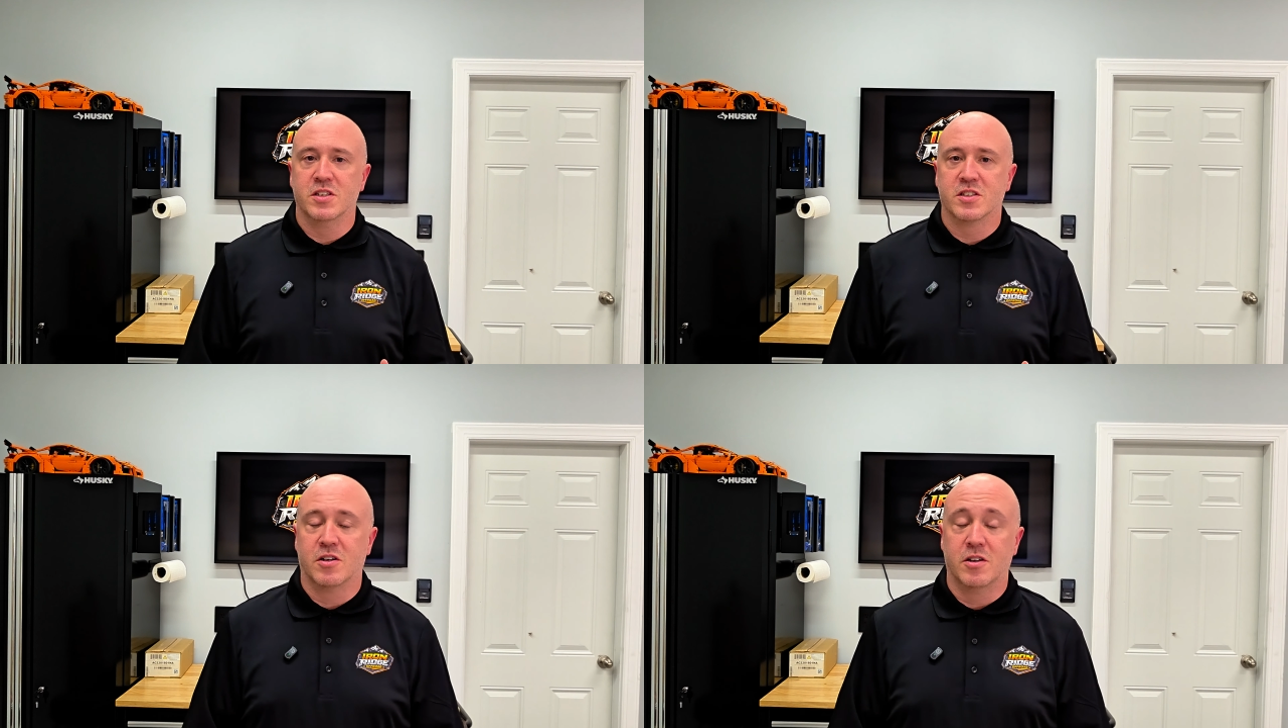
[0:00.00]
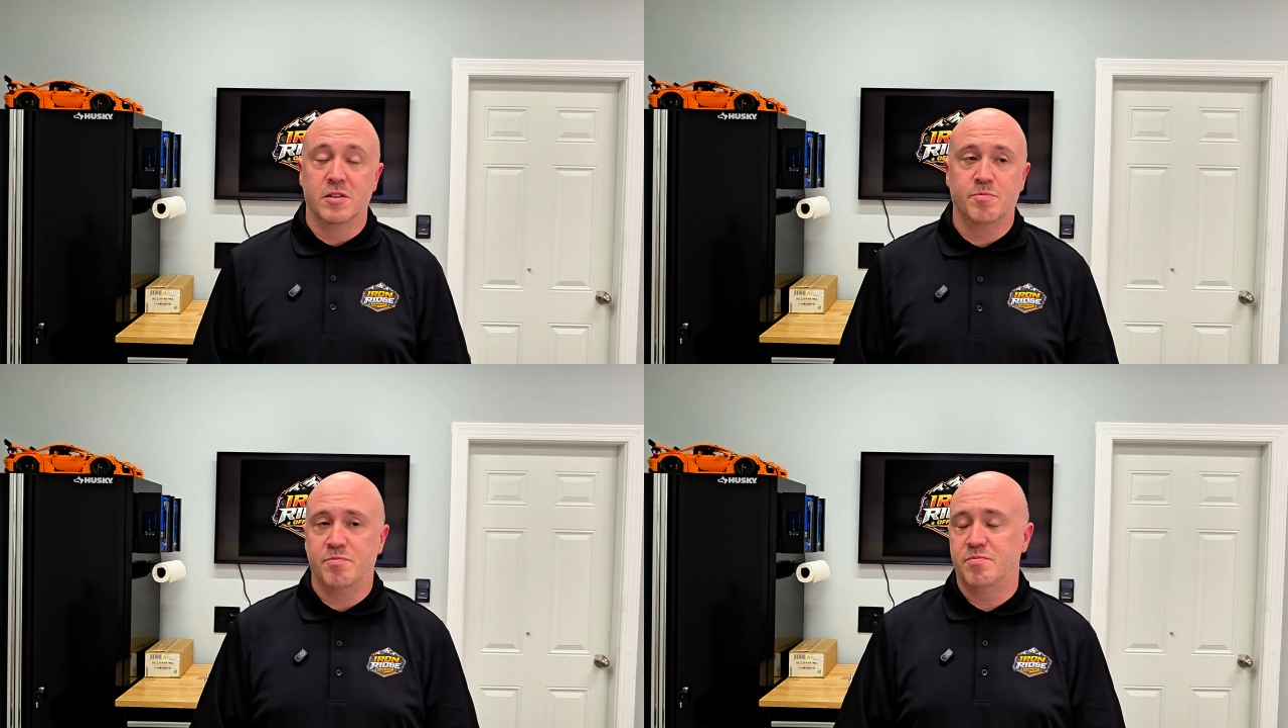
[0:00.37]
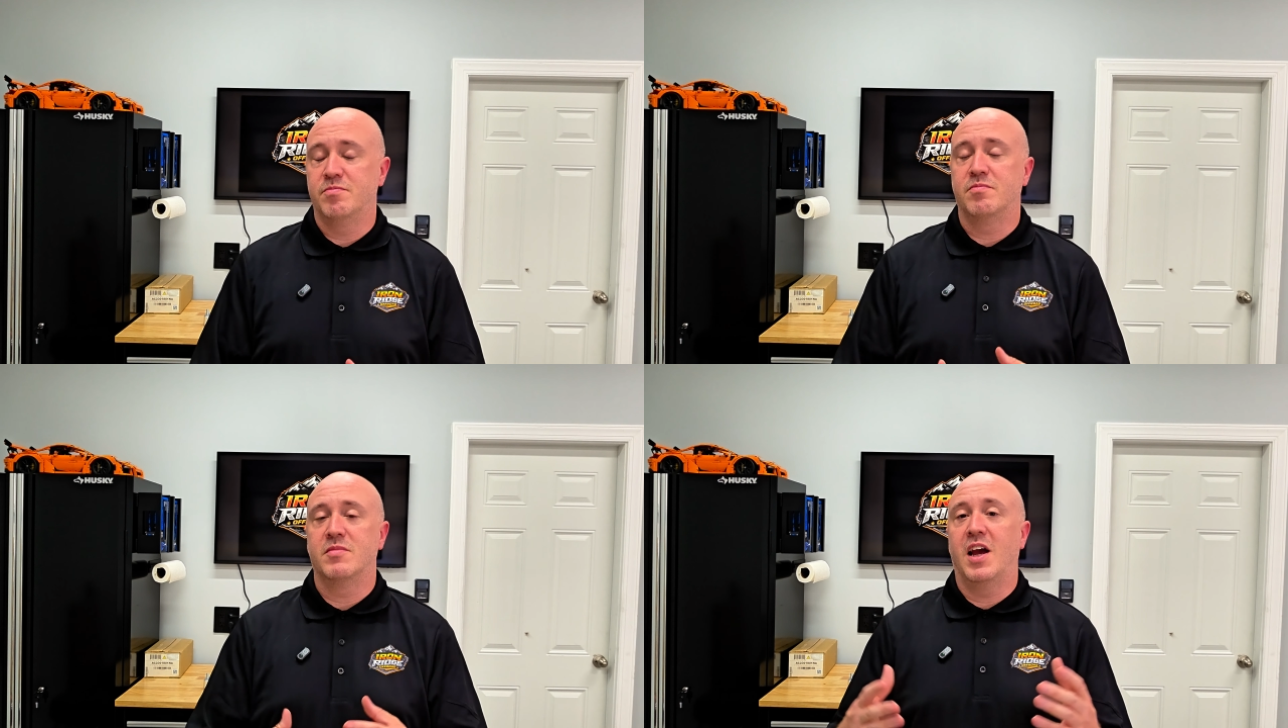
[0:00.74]
installing
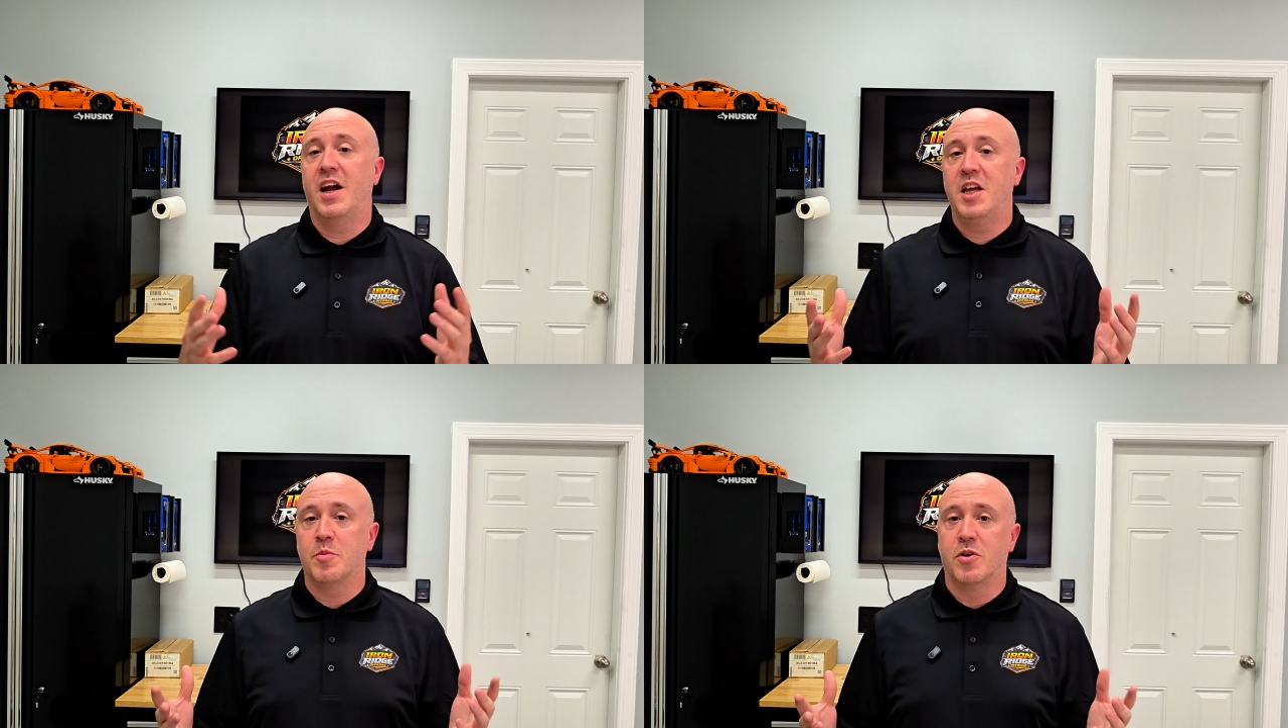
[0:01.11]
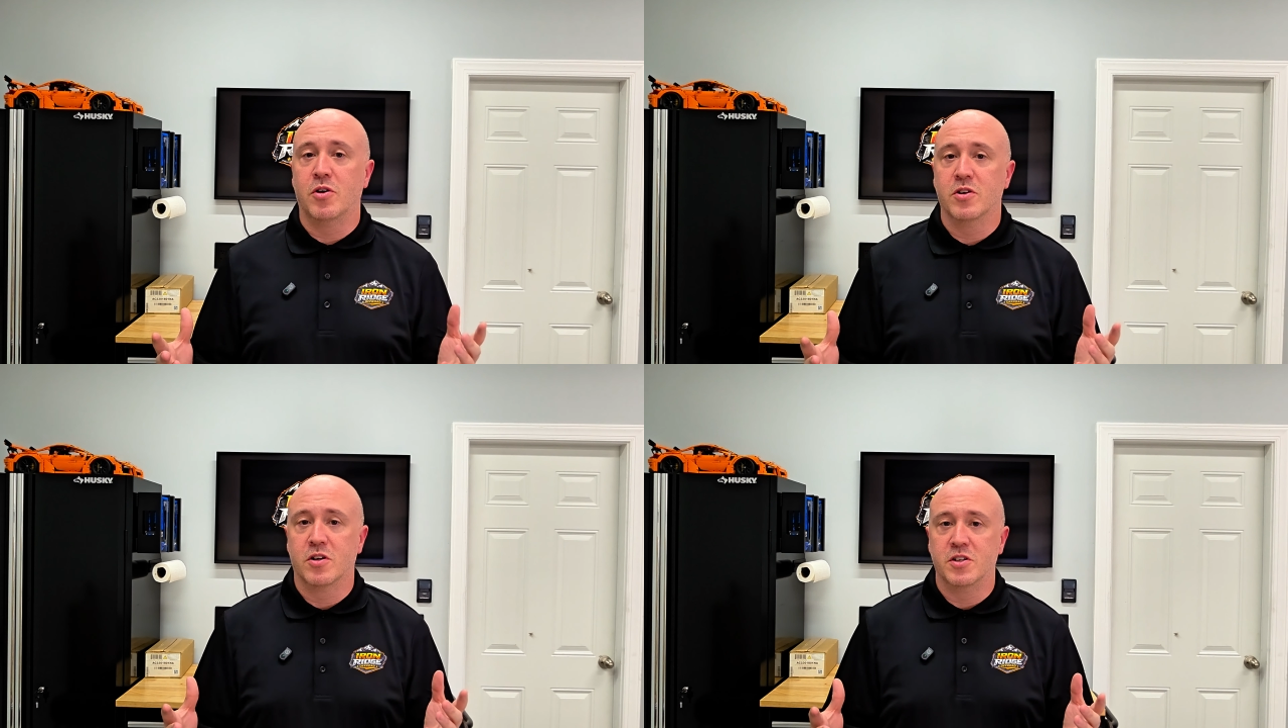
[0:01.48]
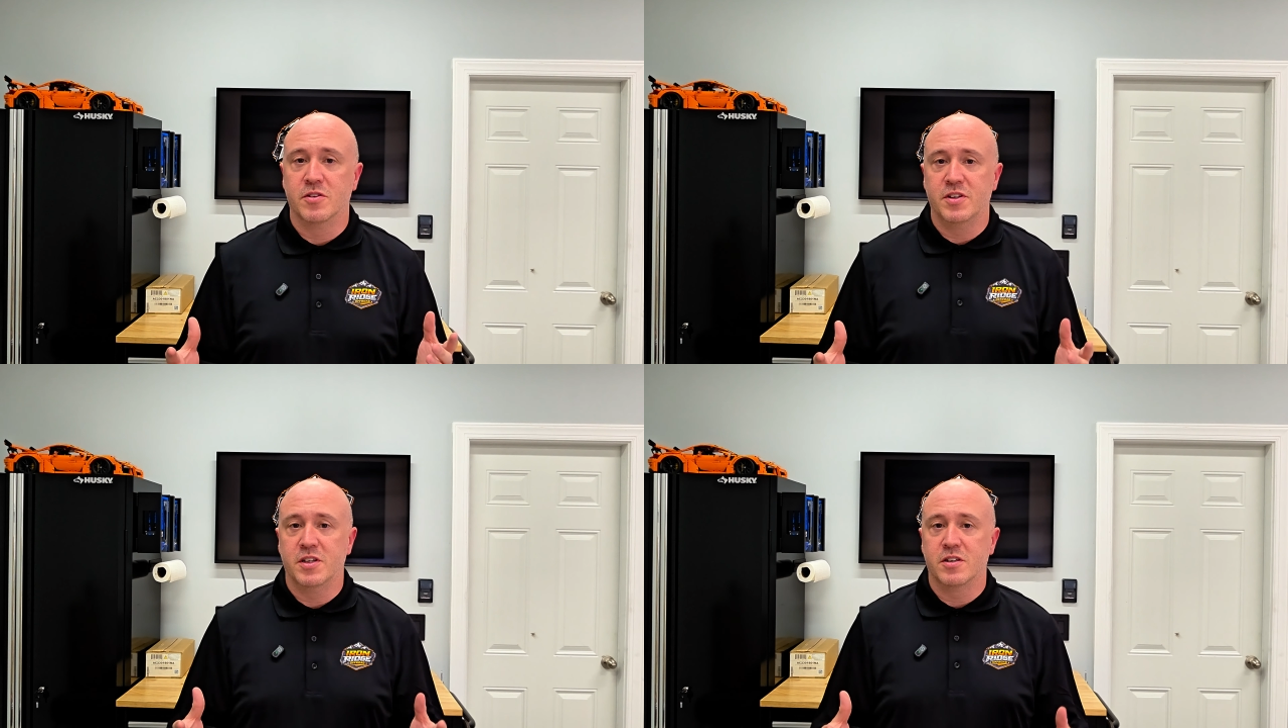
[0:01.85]
any component on
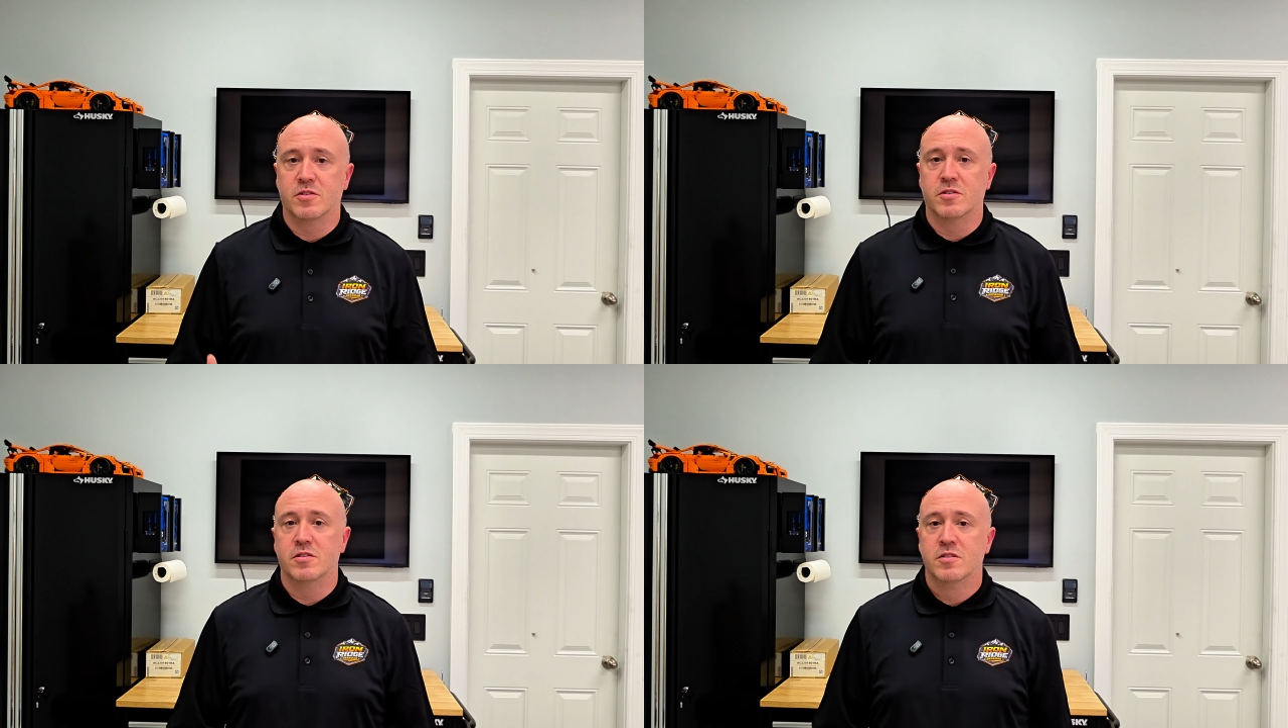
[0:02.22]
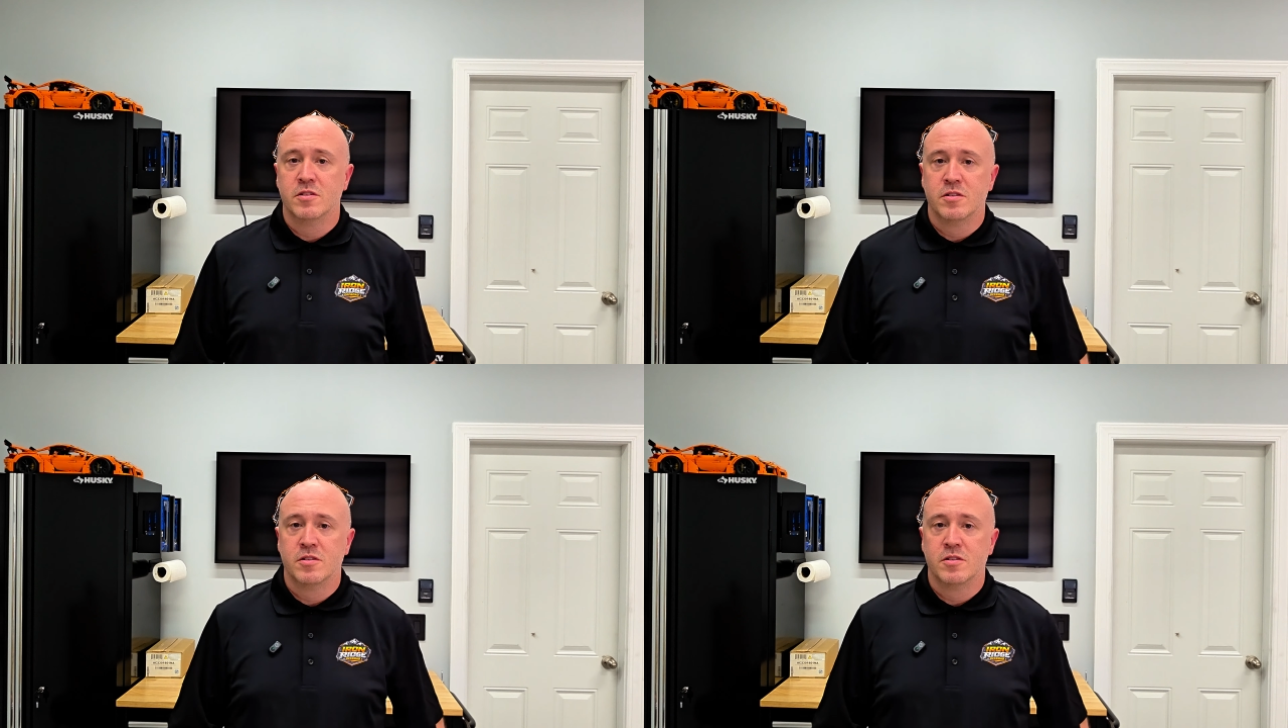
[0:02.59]
your vehicle.